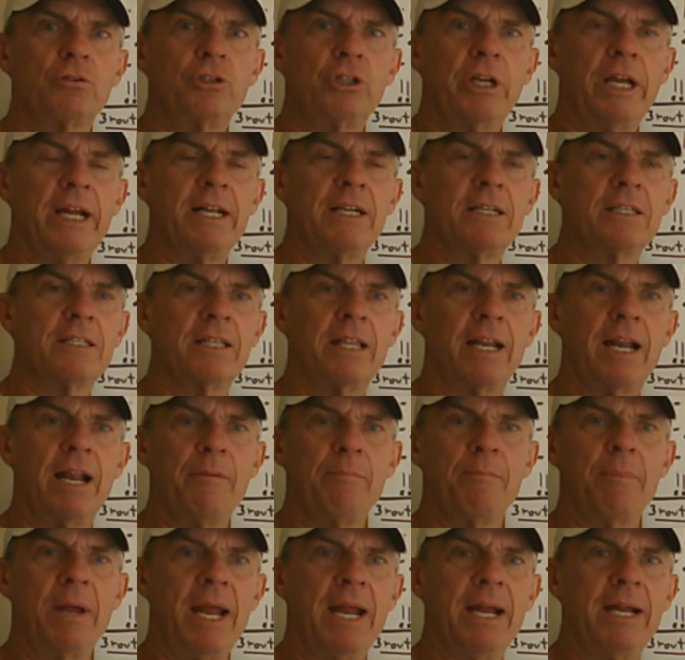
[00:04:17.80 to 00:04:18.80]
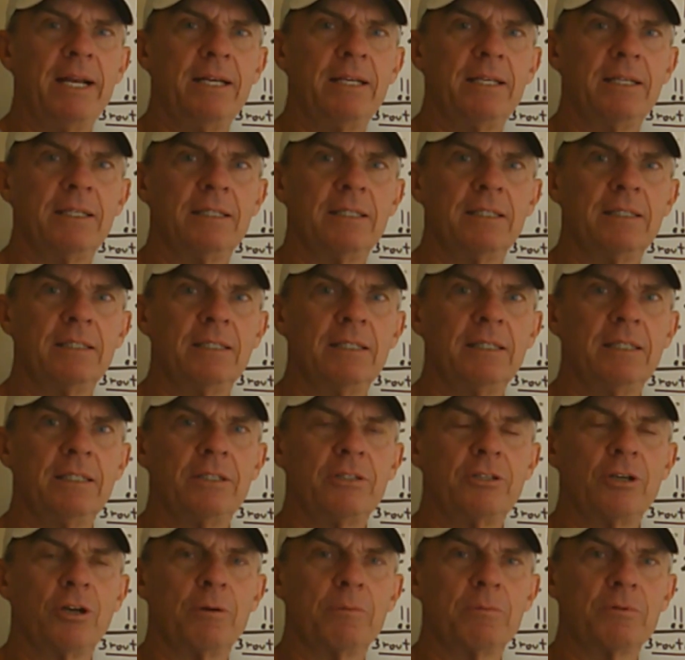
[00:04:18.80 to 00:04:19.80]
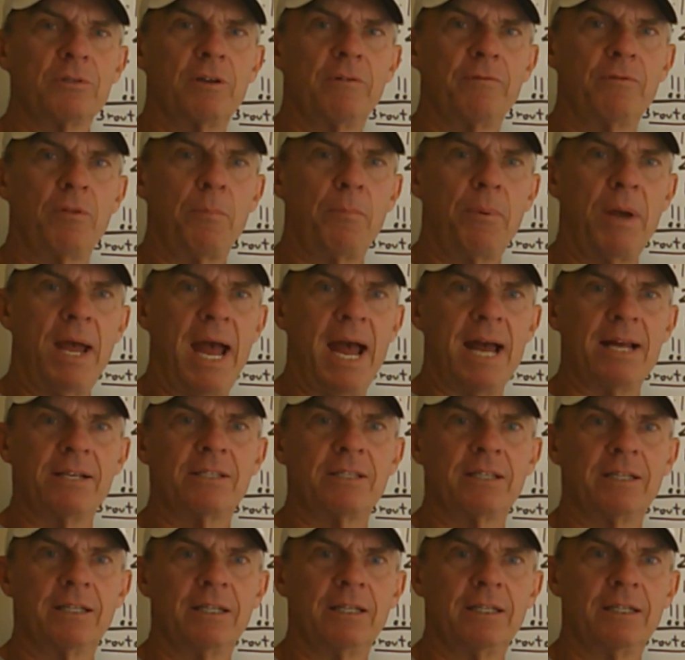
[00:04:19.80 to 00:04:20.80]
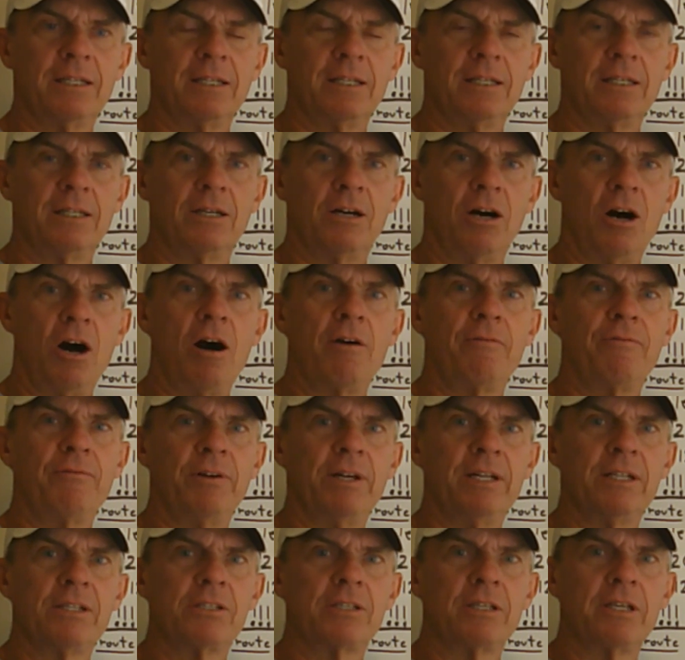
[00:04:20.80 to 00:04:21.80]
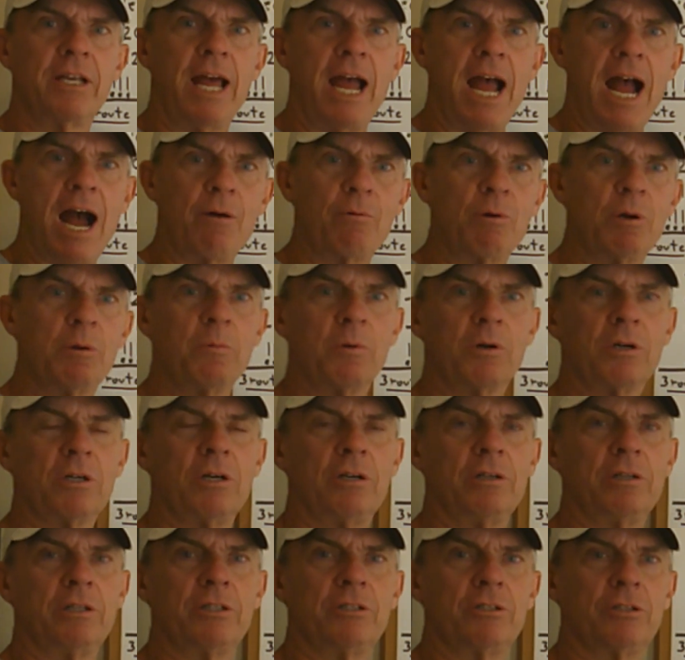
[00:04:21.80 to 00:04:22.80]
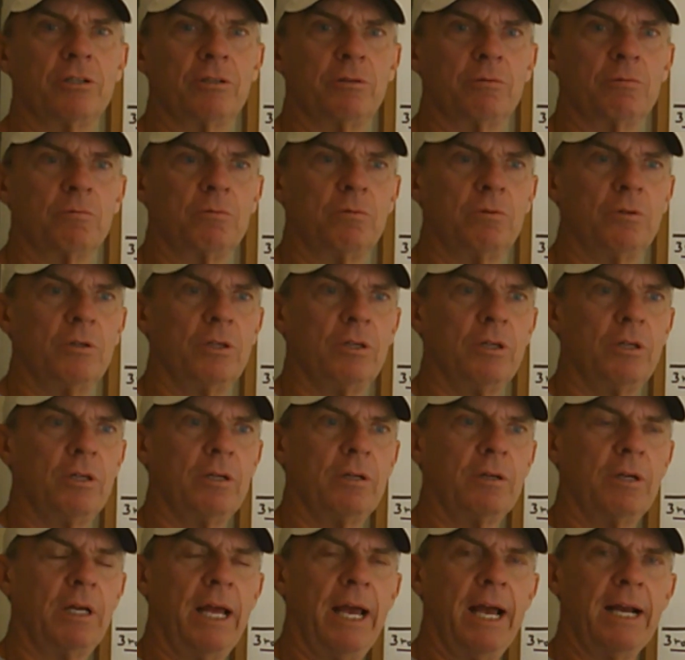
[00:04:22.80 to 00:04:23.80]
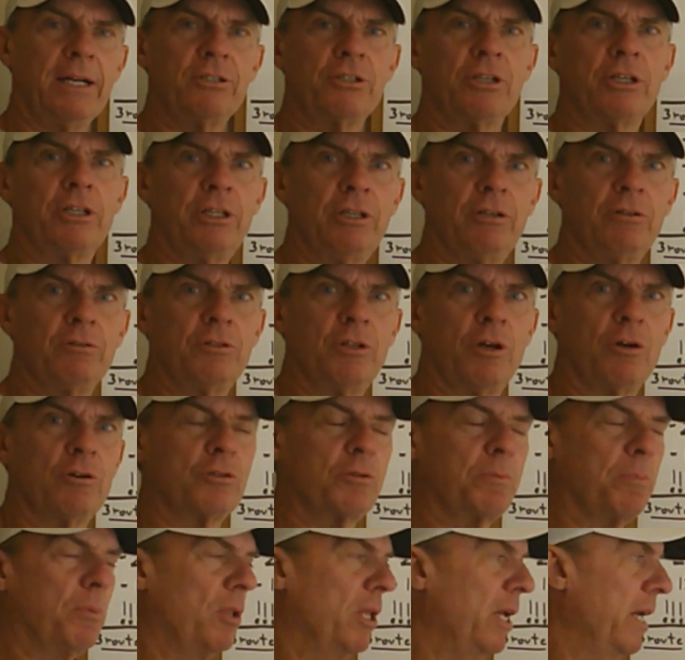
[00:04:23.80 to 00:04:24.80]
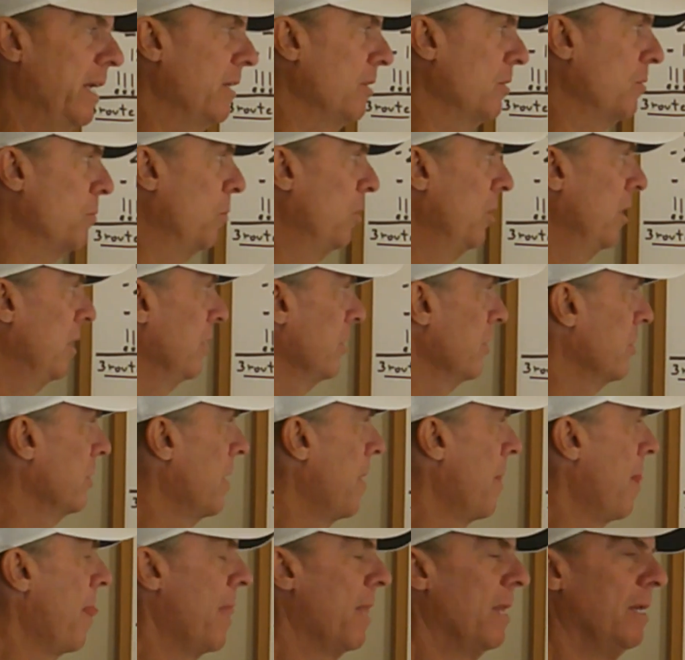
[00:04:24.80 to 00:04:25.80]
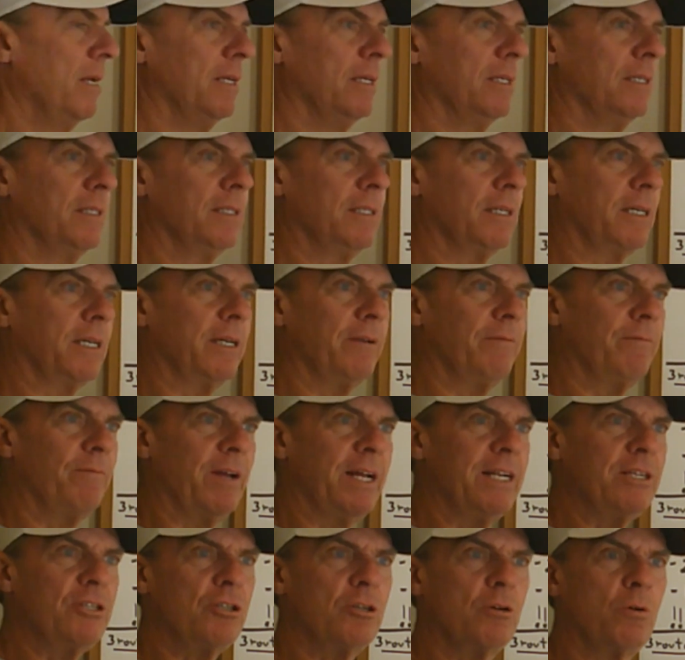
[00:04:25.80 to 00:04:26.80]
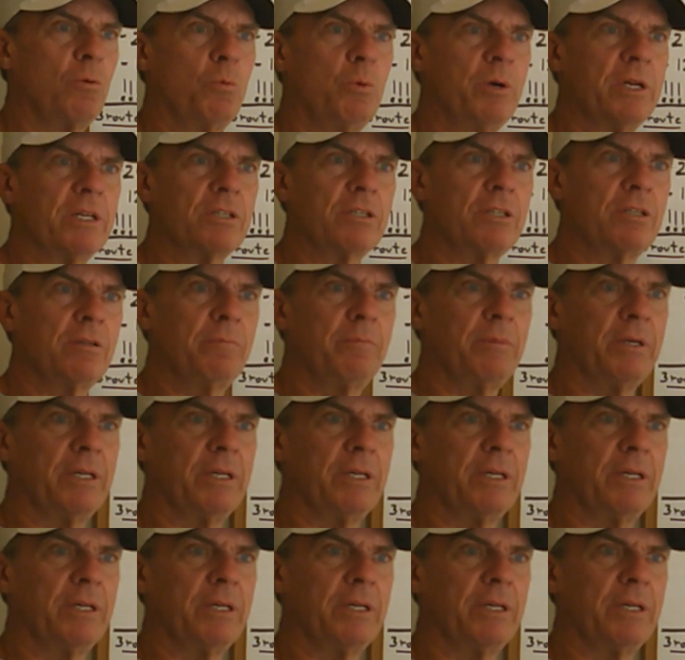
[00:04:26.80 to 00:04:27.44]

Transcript: change that I made in terms of the passing offense and how we were going to execute those plays was, the conventional wisdom